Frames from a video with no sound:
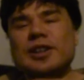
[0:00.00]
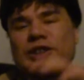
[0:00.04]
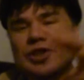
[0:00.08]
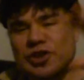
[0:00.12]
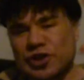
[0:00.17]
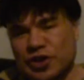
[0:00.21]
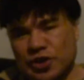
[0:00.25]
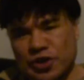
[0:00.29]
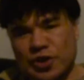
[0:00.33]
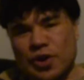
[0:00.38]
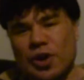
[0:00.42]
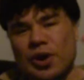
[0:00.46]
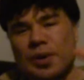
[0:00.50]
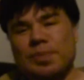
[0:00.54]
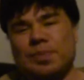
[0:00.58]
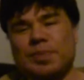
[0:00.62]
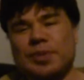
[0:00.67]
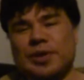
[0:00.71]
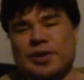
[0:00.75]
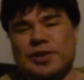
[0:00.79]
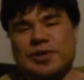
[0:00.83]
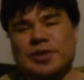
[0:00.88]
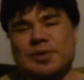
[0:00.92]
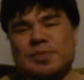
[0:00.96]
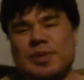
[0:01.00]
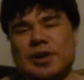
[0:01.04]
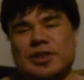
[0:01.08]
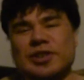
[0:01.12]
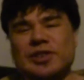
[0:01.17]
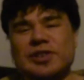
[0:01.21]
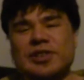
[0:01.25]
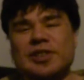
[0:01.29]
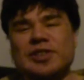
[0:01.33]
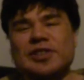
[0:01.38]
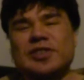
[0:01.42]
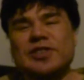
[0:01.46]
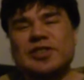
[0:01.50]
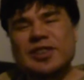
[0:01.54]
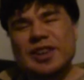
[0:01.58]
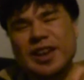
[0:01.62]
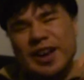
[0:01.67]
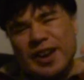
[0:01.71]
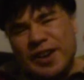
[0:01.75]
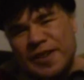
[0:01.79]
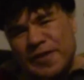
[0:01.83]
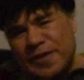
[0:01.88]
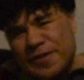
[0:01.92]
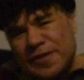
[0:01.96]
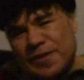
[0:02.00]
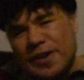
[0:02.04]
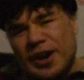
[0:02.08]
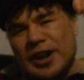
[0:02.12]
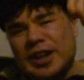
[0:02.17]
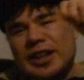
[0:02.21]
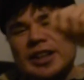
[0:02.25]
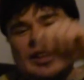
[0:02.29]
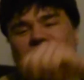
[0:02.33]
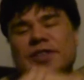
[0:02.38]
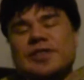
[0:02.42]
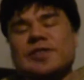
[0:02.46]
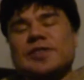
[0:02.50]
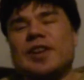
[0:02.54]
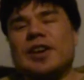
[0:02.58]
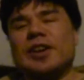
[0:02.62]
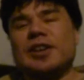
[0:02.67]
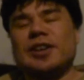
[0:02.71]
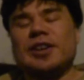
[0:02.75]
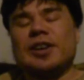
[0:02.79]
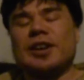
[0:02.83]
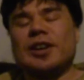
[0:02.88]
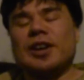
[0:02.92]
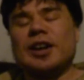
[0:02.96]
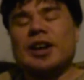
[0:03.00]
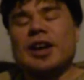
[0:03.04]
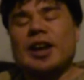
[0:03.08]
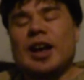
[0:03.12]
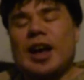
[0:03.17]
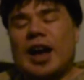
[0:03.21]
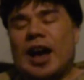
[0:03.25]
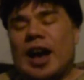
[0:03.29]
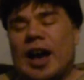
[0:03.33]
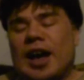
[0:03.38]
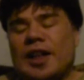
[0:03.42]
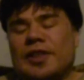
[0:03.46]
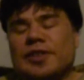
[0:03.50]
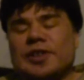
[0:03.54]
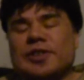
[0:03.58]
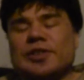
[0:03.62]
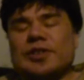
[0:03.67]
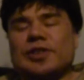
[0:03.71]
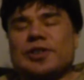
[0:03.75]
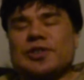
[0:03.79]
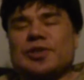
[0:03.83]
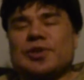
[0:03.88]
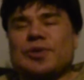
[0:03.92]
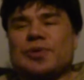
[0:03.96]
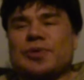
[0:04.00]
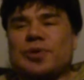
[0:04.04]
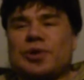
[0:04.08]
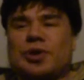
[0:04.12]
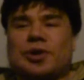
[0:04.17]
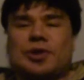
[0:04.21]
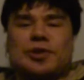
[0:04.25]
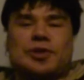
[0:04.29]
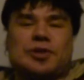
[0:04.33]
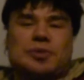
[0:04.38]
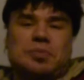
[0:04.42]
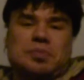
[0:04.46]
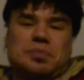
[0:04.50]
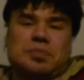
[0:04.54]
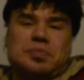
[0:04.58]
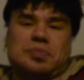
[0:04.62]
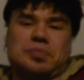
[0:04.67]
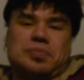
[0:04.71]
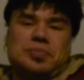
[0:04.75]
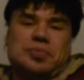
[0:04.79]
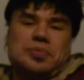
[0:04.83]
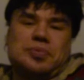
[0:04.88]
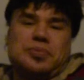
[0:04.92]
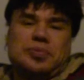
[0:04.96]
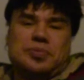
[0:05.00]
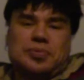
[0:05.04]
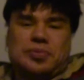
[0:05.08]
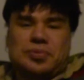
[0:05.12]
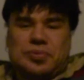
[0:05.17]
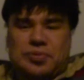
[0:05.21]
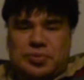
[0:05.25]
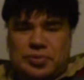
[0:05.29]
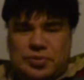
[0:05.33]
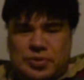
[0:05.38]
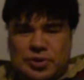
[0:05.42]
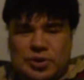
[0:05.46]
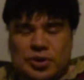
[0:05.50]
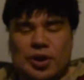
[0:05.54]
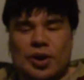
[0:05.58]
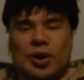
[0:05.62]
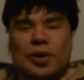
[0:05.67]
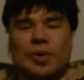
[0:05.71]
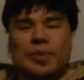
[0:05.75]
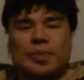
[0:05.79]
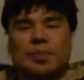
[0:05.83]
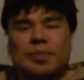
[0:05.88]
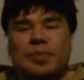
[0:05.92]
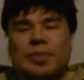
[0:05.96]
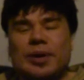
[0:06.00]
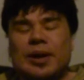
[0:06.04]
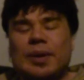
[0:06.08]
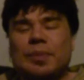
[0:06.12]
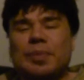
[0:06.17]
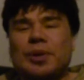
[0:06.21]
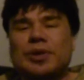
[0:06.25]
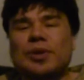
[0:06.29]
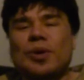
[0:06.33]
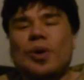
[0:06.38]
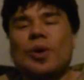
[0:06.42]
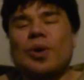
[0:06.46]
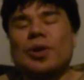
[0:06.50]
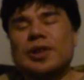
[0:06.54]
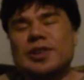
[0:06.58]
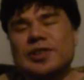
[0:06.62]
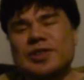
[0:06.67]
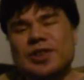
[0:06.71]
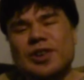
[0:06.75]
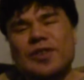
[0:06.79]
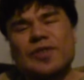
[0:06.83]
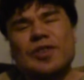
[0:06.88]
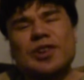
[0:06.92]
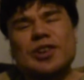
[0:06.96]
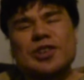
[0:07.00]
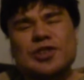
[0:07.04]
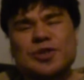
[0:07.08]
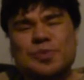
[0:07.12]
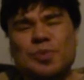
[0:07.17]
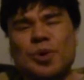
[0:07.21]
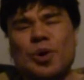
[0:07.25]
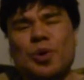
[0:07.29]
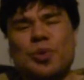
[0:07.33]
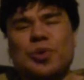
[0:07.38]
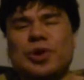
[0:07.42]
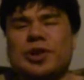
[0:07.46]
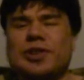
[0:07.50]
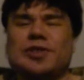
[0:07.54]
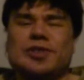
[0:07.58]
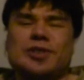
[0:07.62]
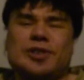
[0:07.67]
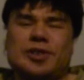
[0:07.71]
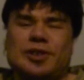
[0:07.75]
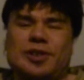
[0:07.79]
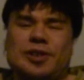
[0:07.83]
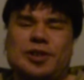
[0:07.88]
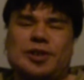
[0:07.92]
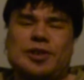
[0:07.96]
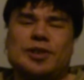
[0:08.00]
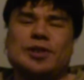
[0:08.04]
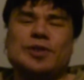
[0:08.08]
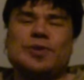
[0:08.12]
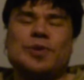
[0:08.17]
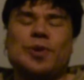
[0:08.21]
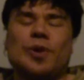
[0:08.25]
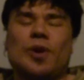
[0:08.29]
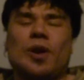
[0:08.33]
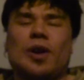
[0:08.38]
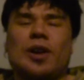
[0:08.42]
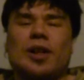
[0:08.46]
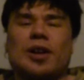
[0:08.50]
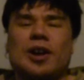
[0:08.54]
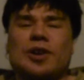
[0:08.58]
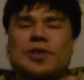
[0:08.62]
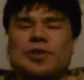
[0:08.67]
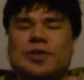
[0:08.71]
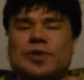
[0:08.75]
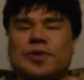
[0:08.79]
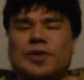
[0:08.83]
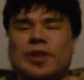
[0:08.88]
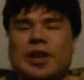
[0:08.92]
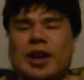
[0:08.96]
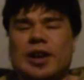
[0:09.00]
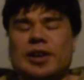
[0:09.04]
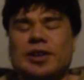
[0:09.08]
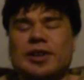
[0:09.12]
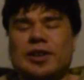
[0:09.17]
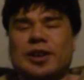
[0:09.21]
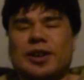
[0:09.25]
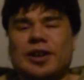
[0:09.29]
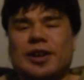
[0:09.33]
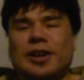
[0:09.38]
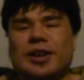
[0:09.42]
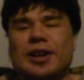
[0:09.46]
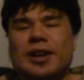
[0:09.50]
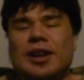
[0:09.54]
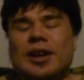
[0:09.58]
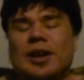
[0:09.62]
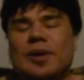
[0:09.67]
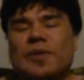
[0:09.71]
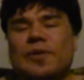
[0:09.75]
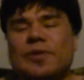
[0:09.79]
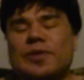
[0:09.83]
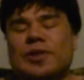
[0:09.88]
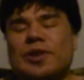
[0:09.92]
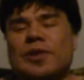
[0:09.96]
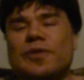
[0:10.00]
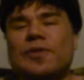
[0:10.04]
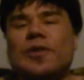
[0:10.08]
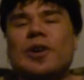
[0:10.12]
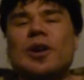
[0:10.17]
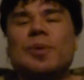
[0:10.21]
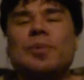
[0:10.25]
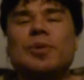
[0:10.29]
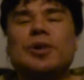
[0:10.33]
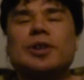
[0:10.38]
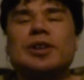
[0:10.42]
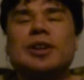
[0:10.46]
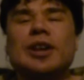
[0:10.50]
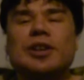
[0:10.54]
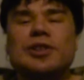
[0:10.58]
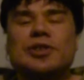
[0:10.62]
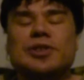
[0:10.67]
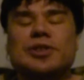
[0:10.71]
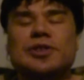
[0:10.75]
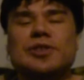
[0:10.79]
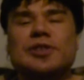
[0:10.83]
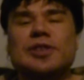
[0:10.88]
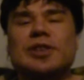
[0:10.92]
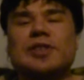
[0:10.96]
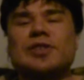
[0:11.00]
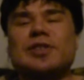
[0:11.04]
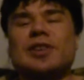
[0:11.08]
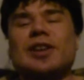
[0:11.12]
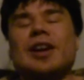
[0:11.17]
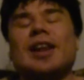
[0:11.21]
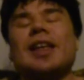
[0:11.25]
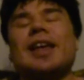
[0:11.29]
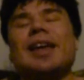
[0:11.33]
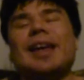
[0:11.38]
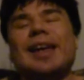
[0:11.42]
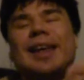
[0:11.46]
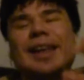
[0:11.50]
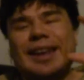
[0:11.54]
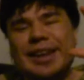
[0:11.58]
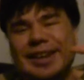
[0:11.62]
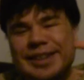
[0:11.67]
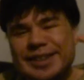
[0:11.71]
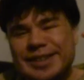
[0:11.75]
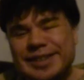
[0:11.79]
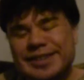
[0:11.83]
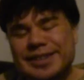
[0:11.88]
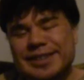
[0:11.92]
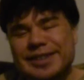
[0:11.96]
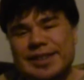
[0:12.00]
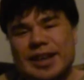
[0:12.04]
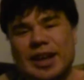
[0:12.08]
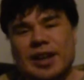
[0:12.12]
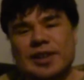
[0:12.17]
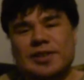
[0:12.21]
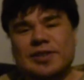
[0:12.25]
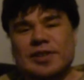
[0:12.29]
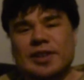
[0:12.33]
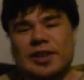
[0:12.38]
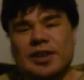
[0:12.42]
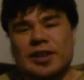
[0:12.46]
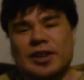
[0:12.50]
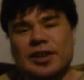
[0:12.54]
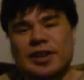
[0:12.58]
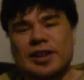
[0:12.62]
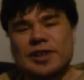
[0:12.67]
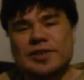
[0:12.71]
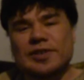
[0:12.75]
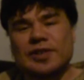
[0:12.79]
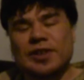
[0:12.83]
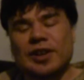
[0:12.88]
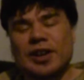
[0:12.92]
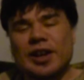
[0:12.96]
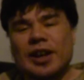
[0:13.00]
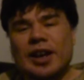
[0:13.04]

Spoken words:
Scorpions, imagine this fucking insect here. And then there's of course, you know, but all these are very small risks for a cause of death here. They are far more dangerous things than insects here, okay, so